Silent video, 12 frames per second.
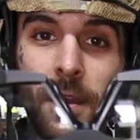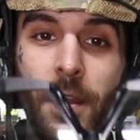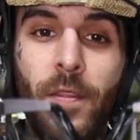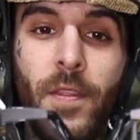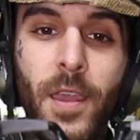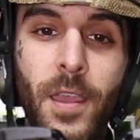
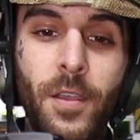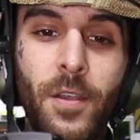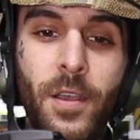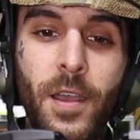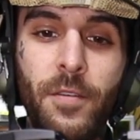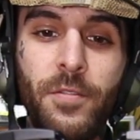They
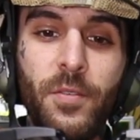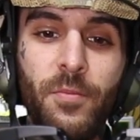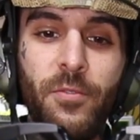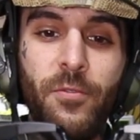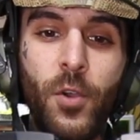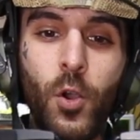have some
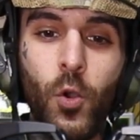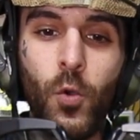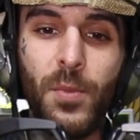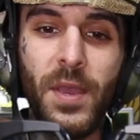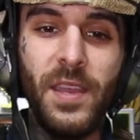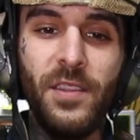
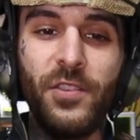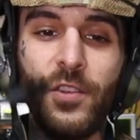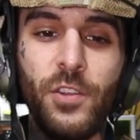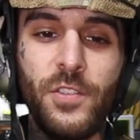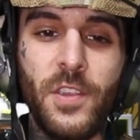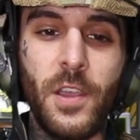foam
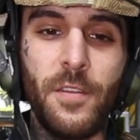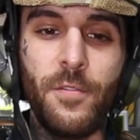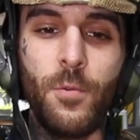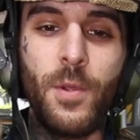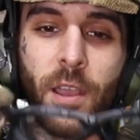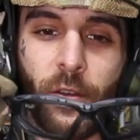inserts kind of
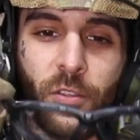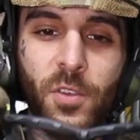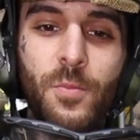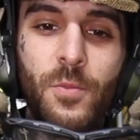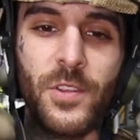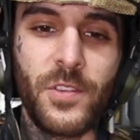around
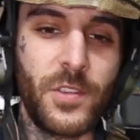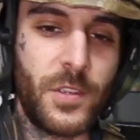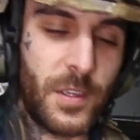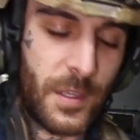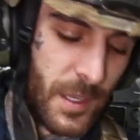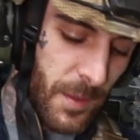them, which
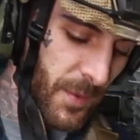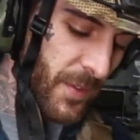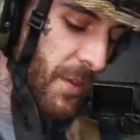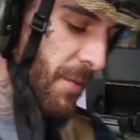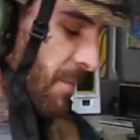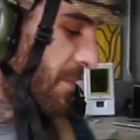keeps
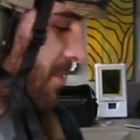them